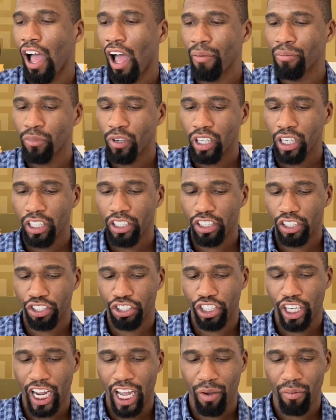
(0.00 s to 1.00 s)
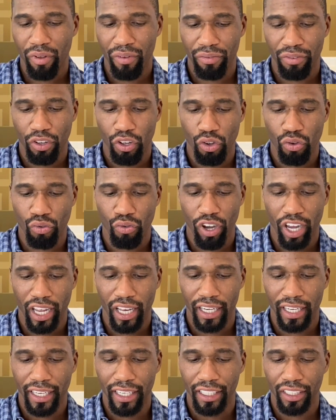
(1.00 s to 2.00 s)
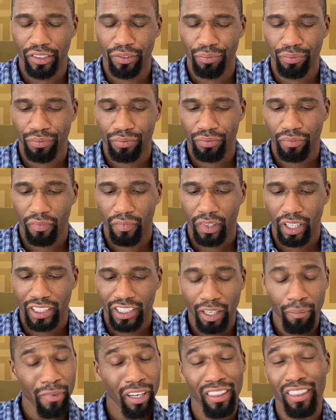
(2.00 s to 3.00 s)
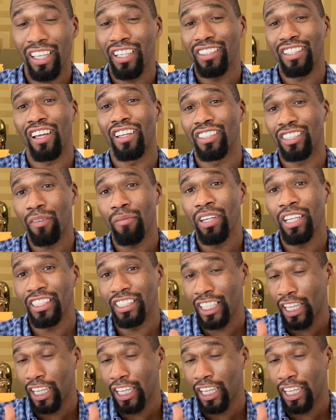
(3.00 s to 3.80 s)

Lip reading: I'm gonna just share with you really some of the